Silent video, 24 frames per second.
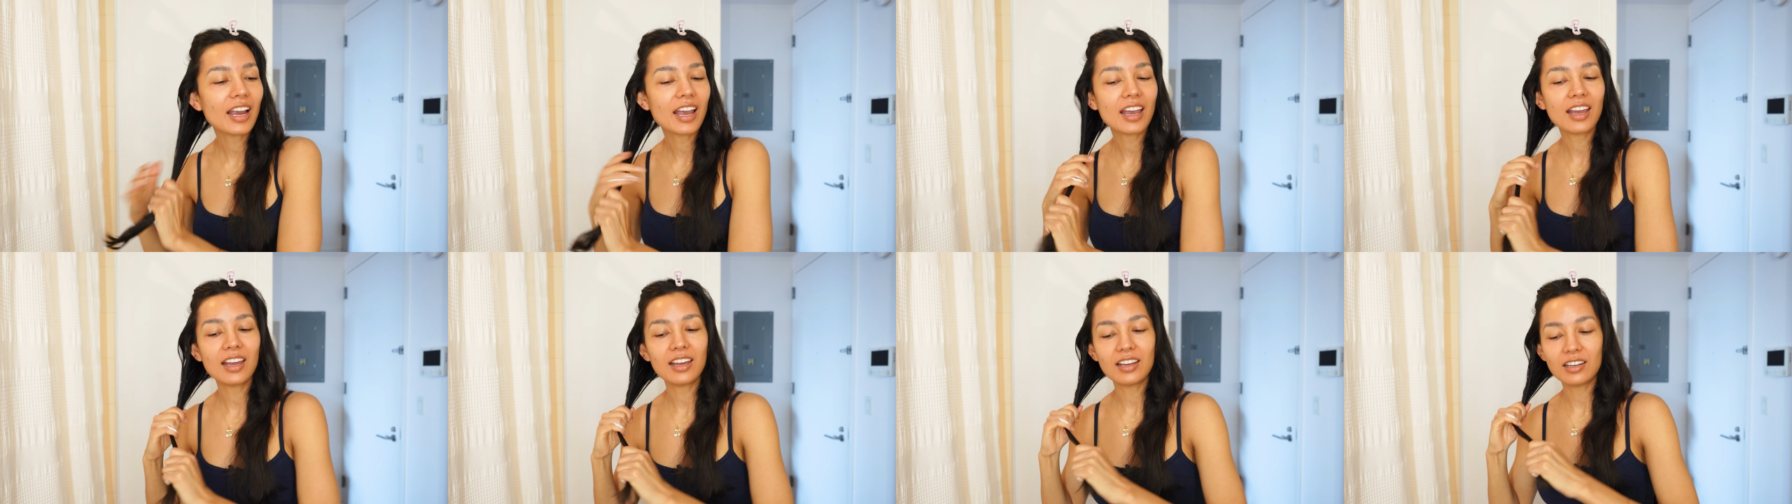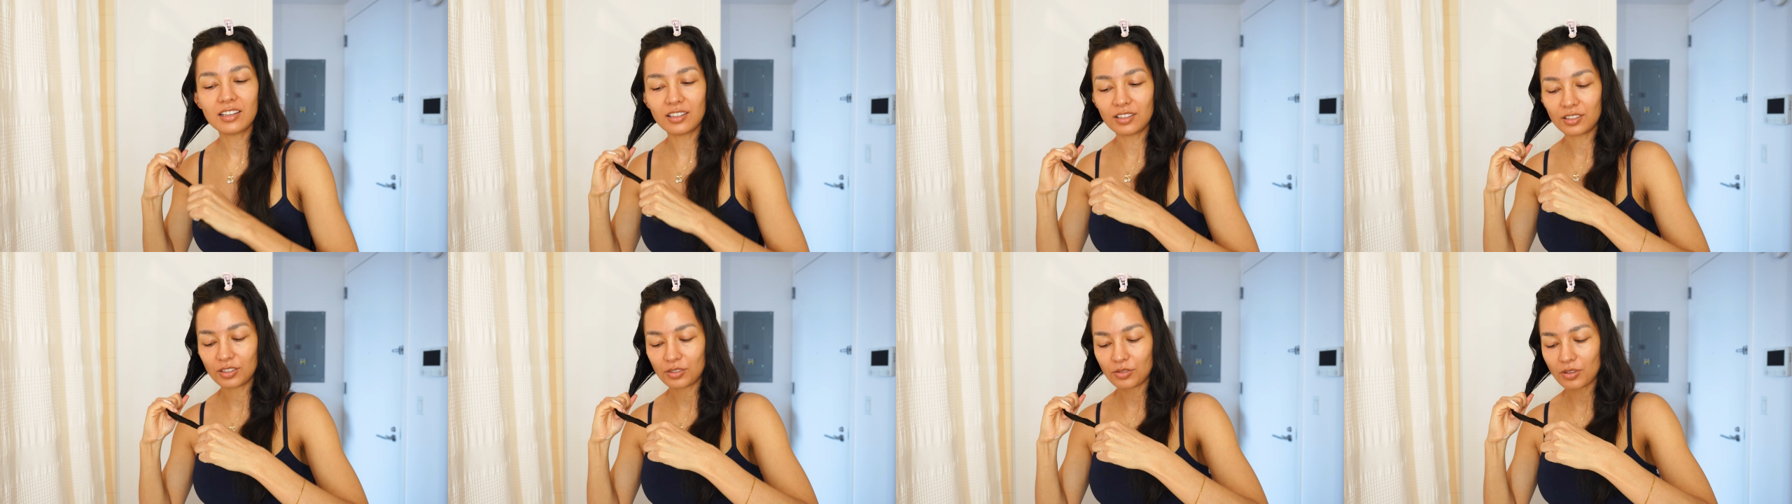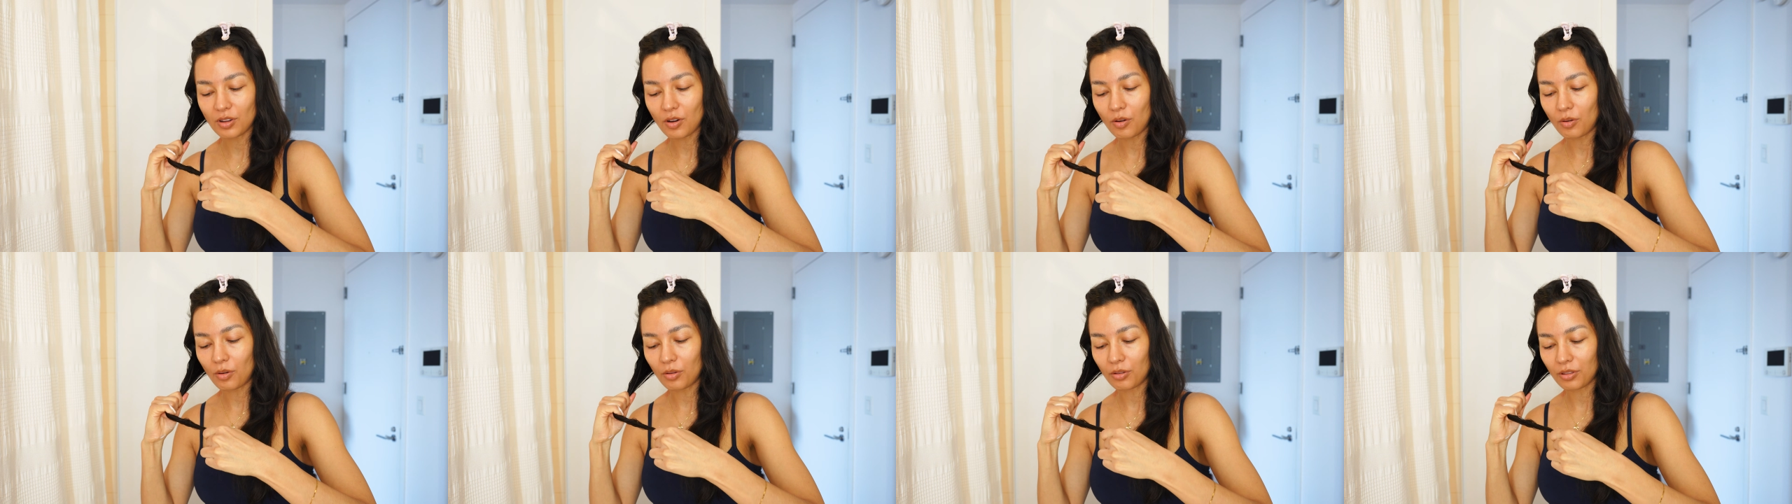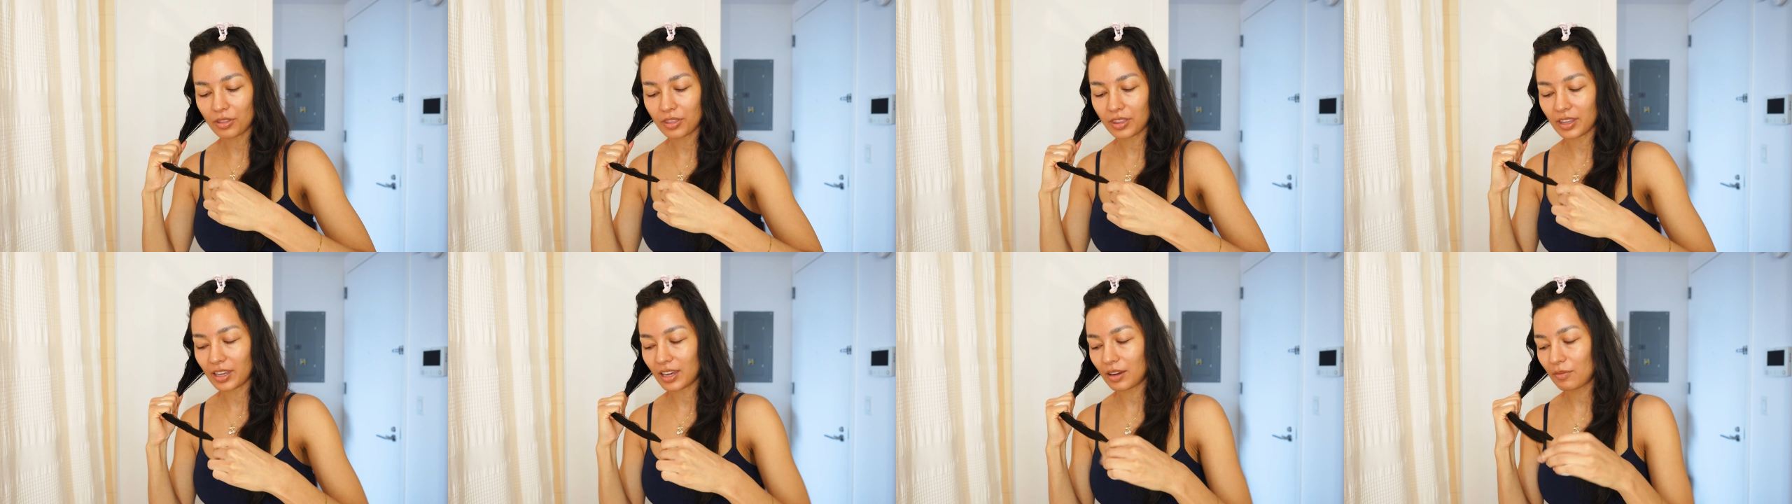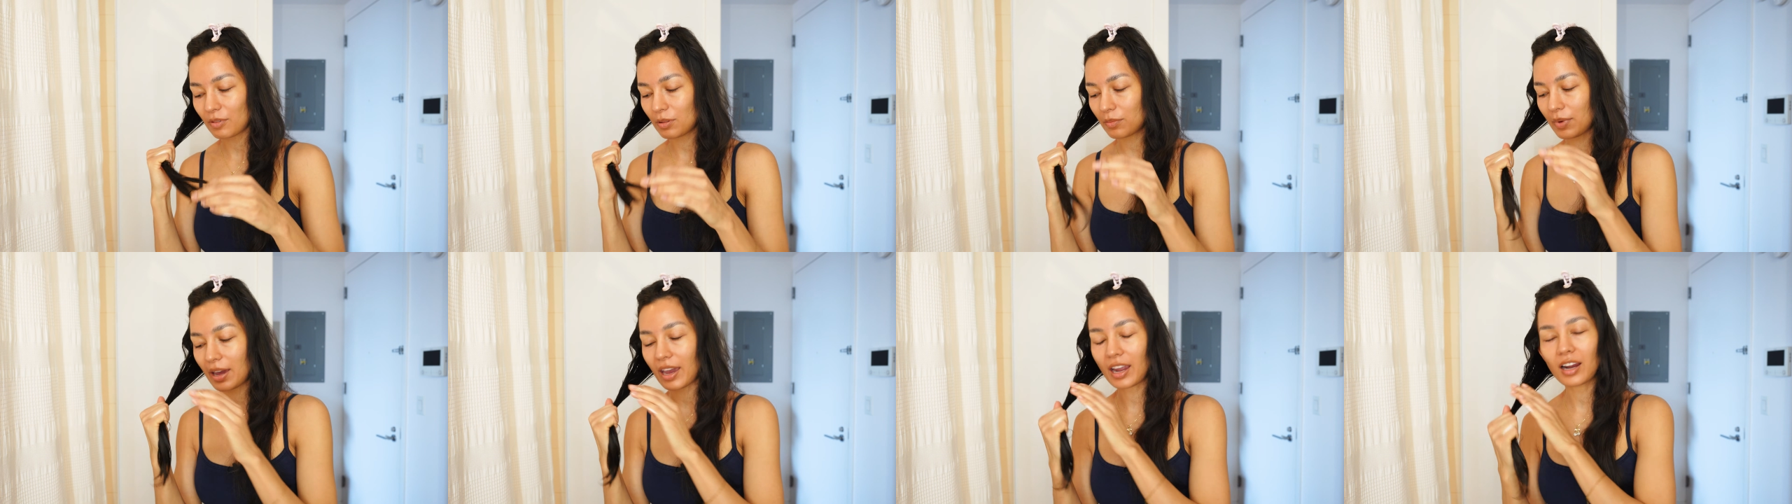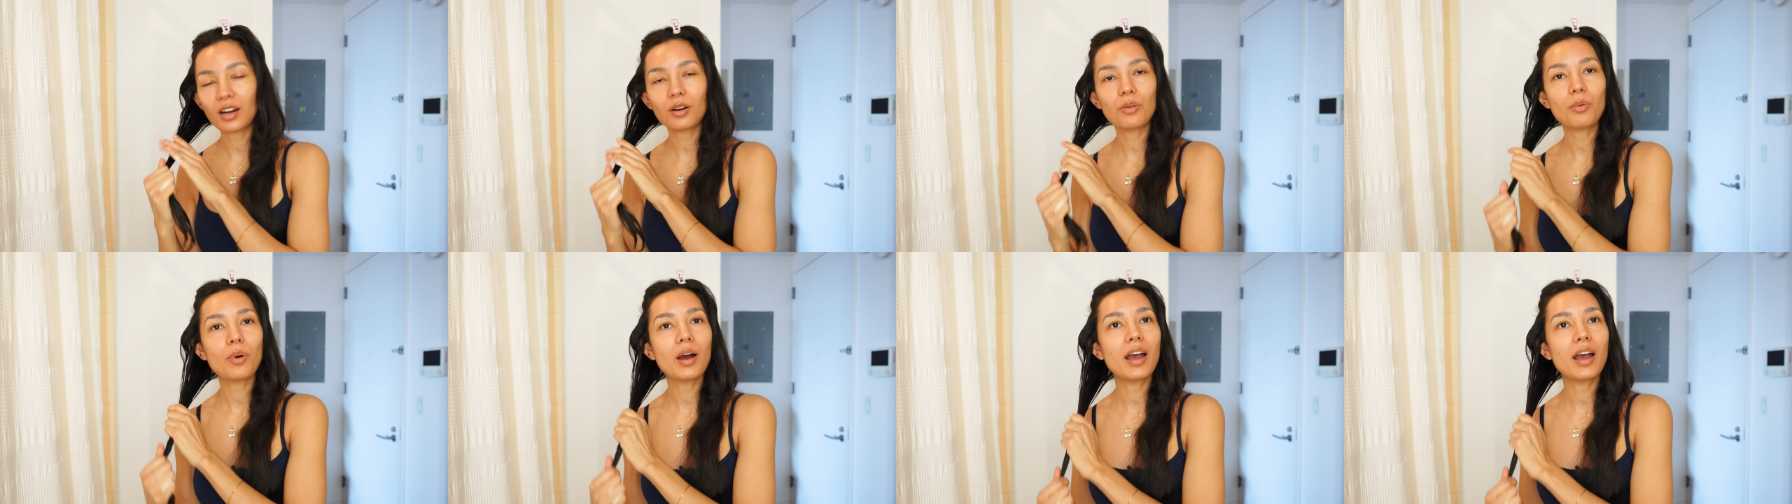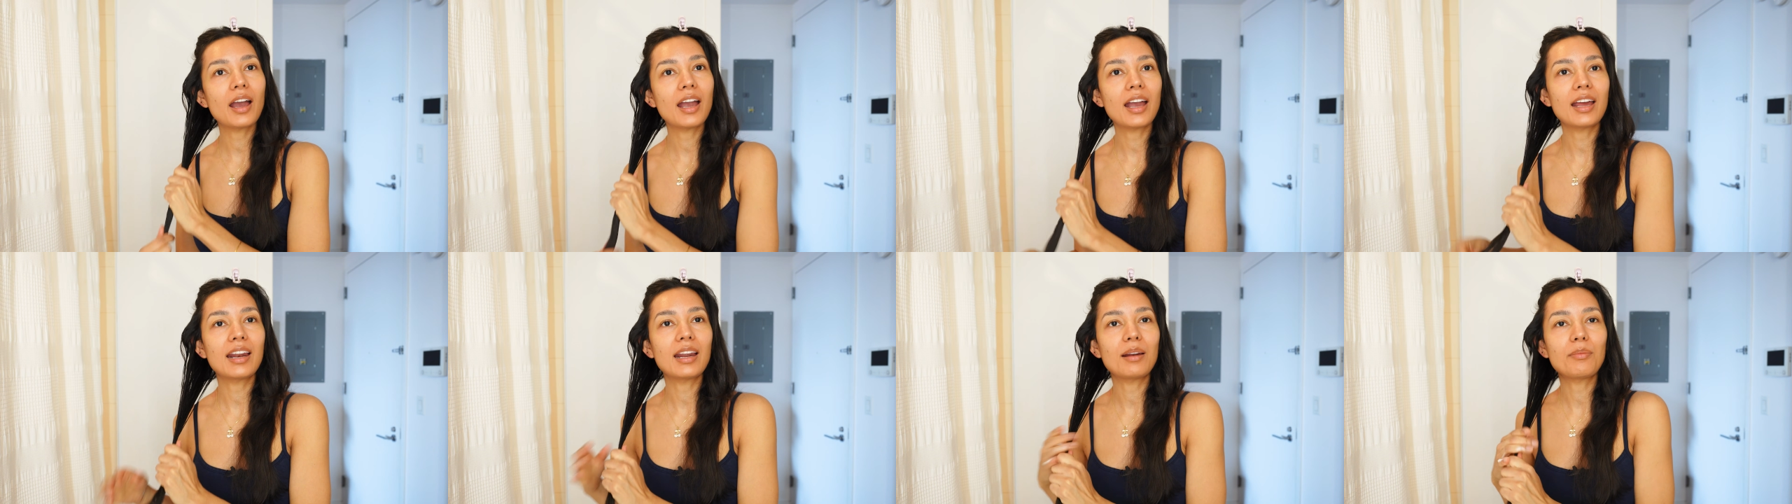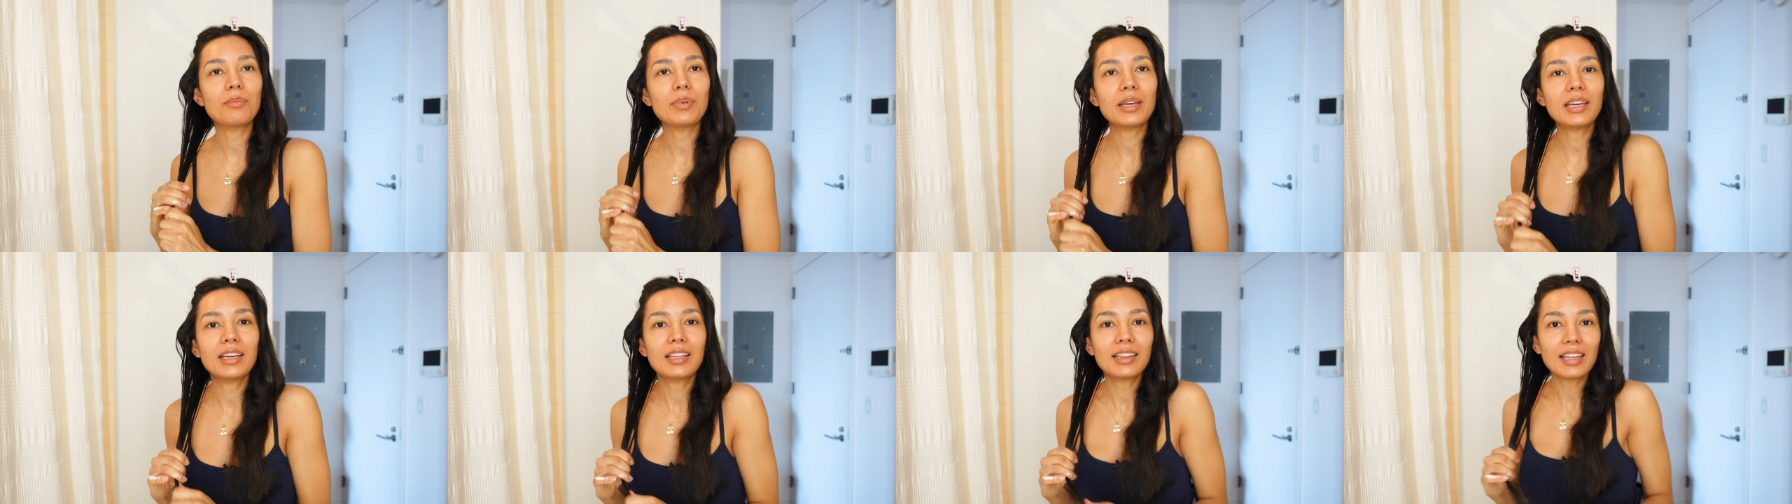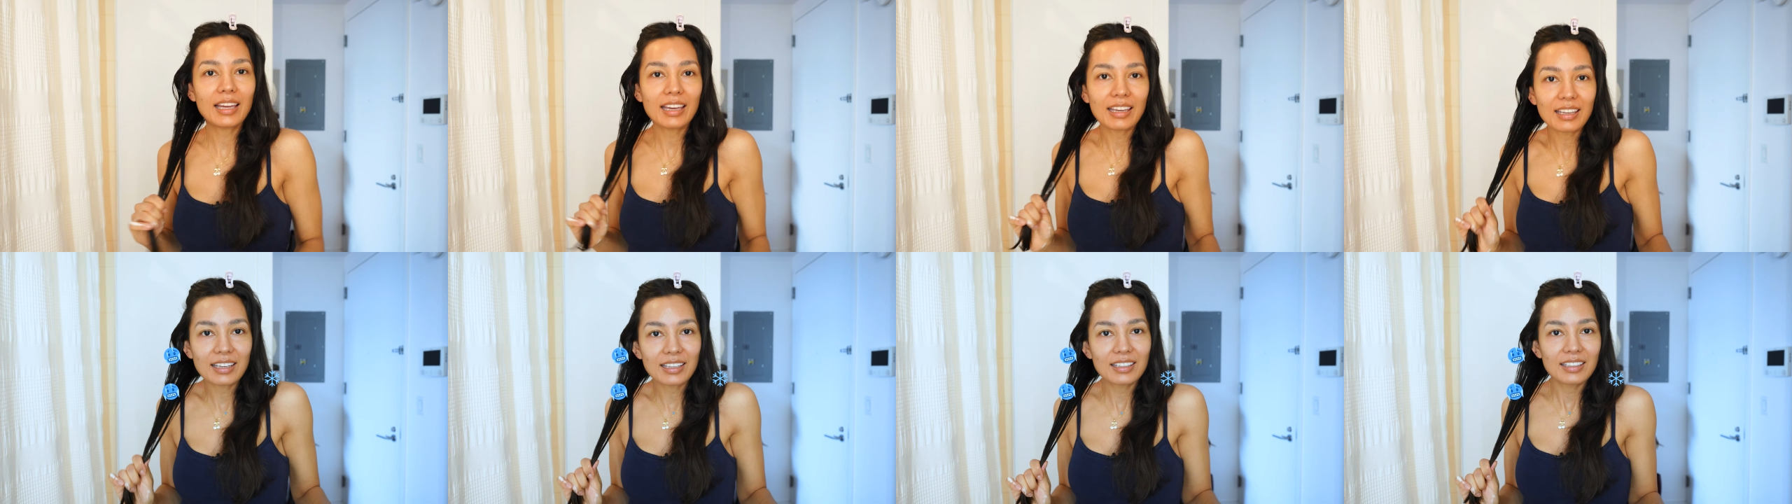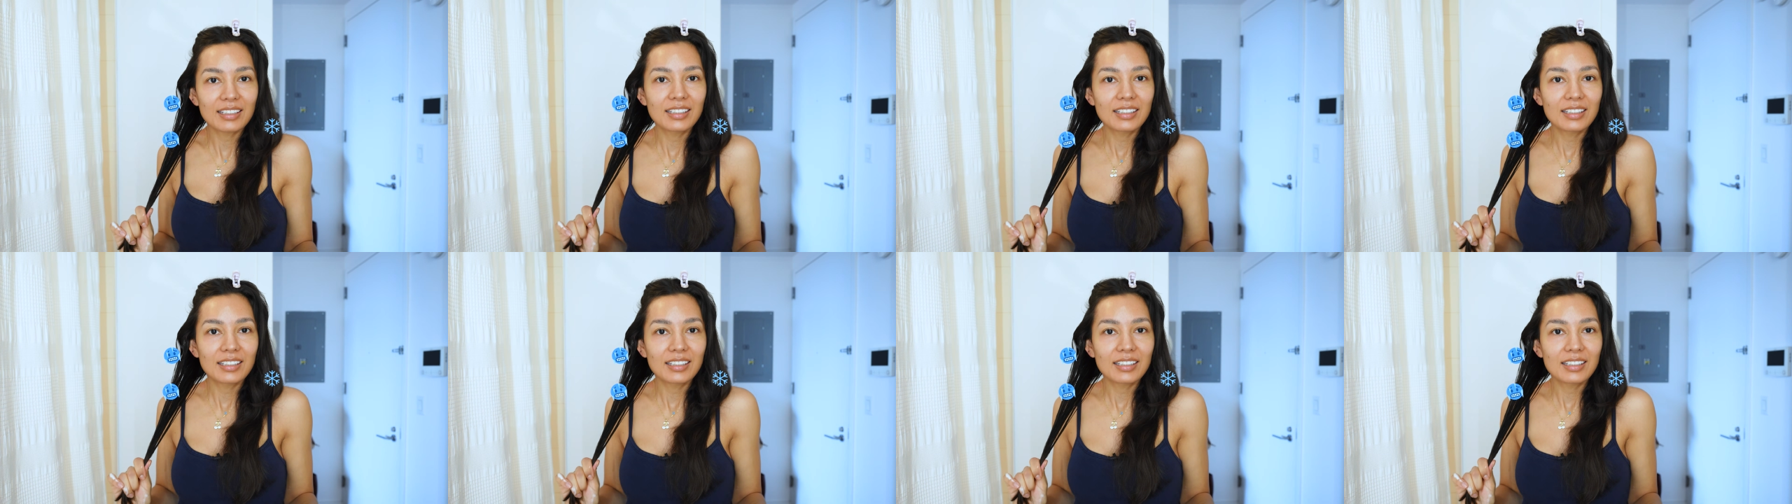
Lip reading: and do the whole thing with my hair wet and being like,